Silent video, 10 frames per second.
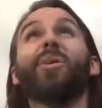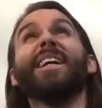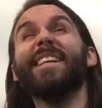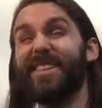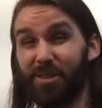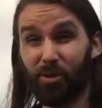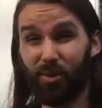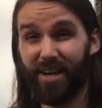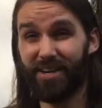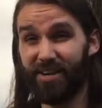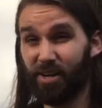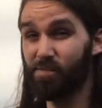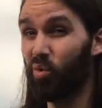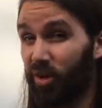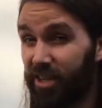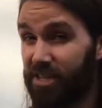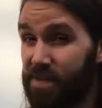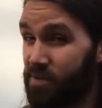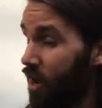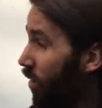we're getting a little rain here, but we're going to
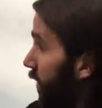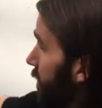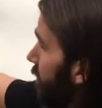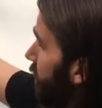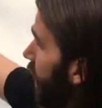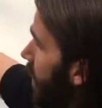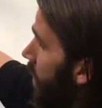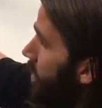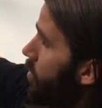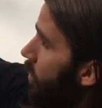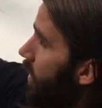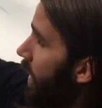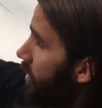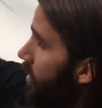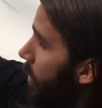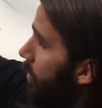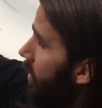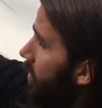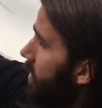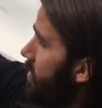keep going. So the next step
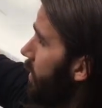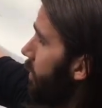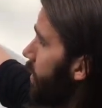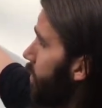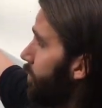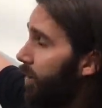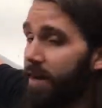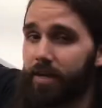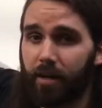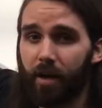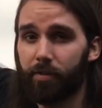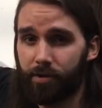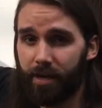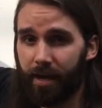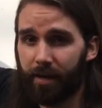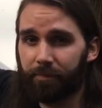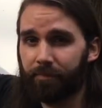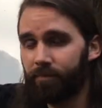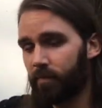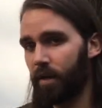here is living to fight another day.
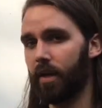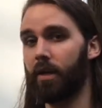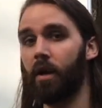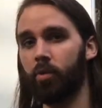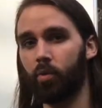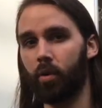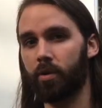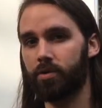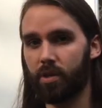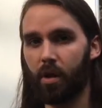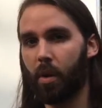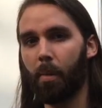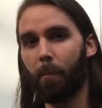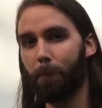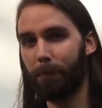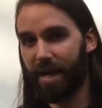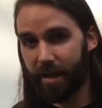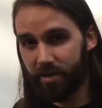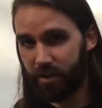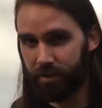In other words,
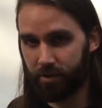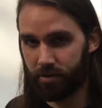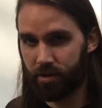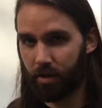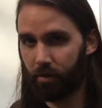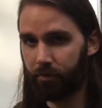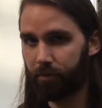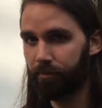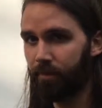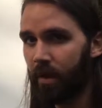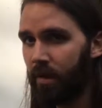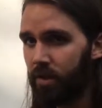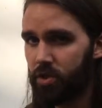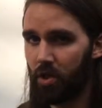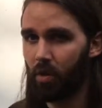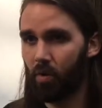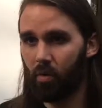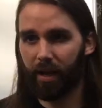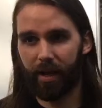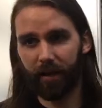pacing yourself.
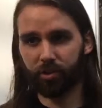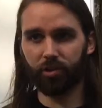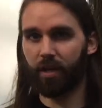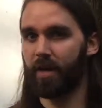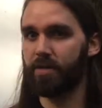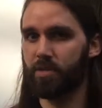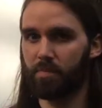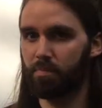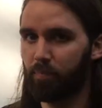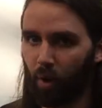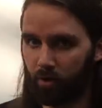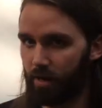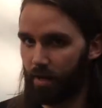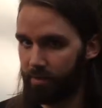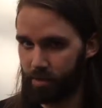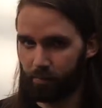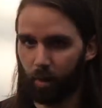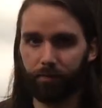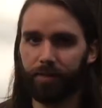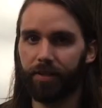So an exercise program is a
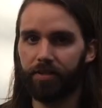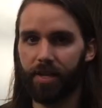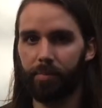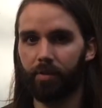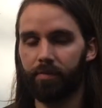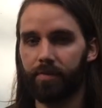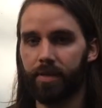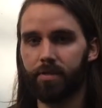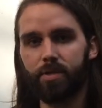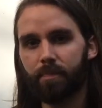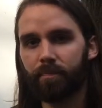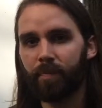perfect example of this.